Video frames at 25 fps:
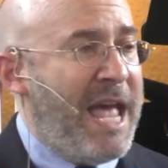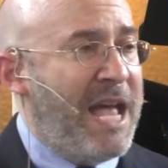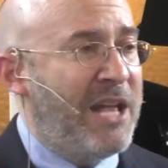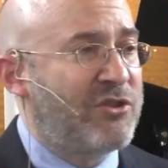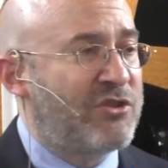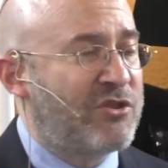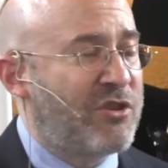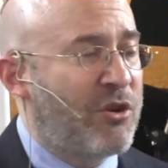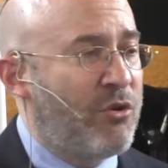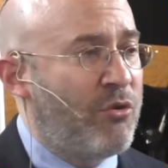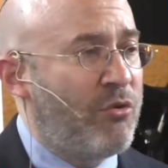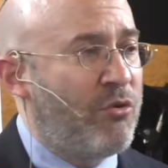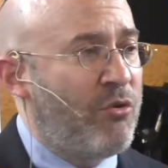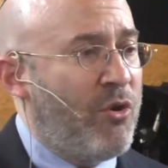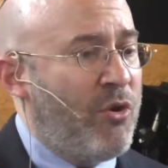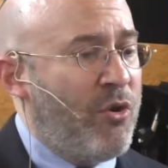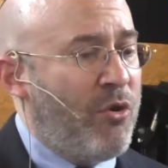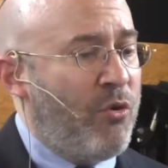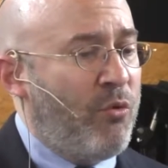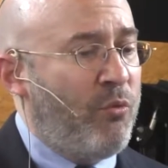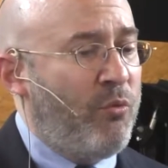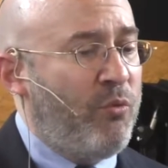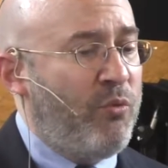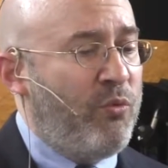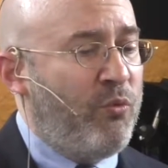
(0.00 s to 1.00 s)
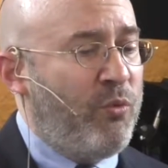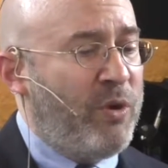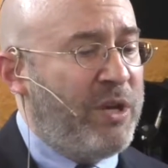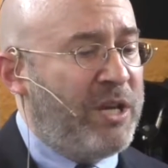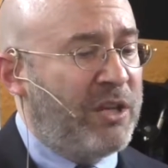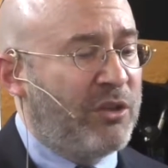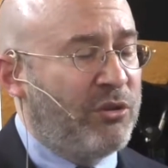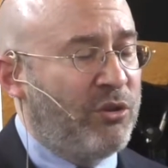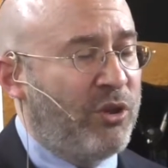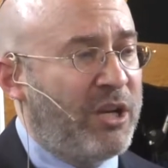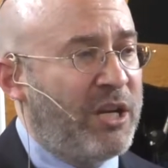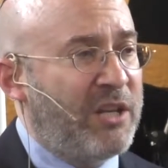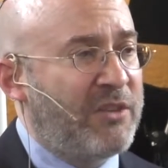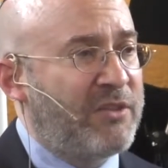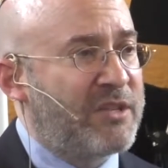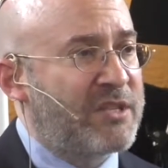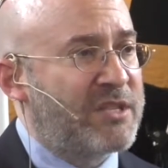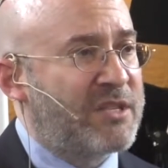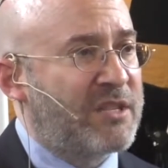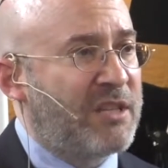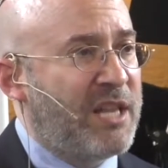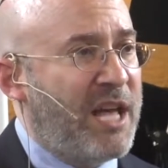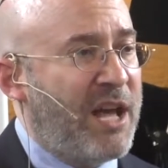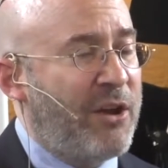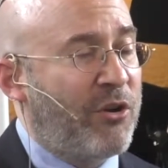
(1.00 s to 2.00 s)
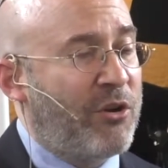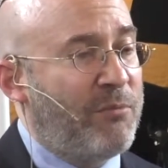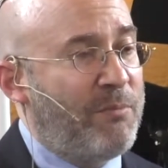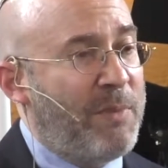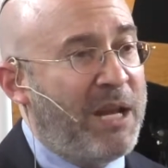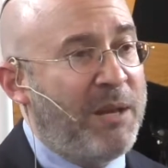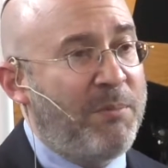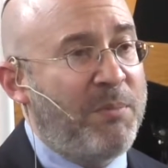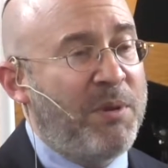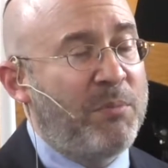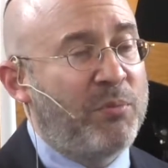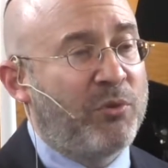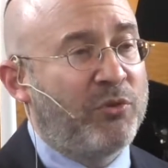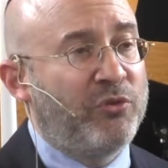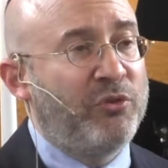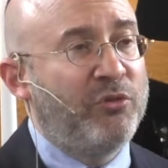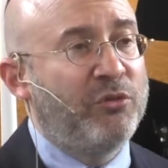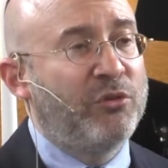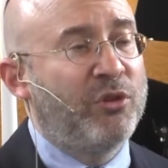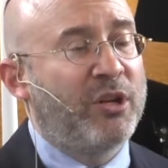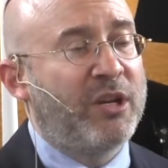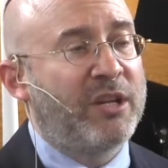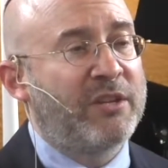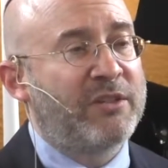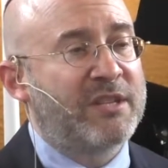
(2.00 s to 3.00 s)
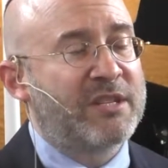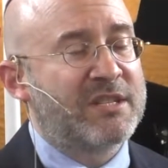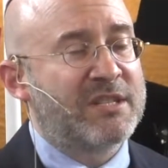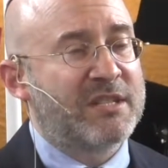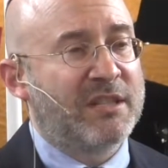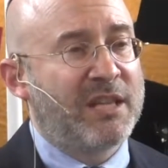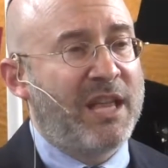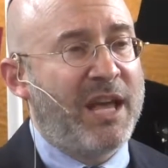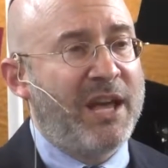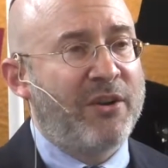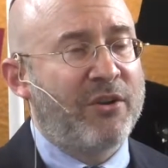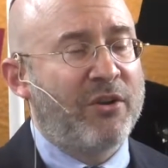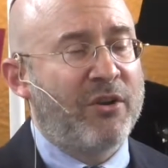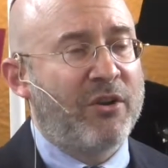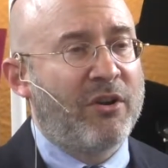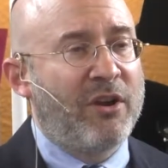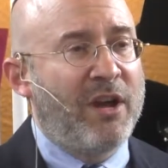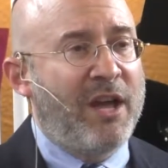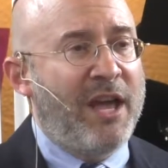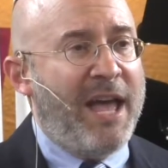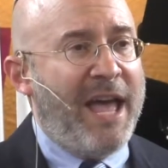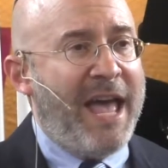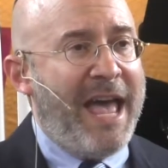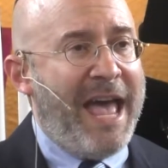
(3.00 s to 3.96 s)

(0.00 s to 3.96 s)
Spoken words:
And so we can look at this letter, and many people do look at this letter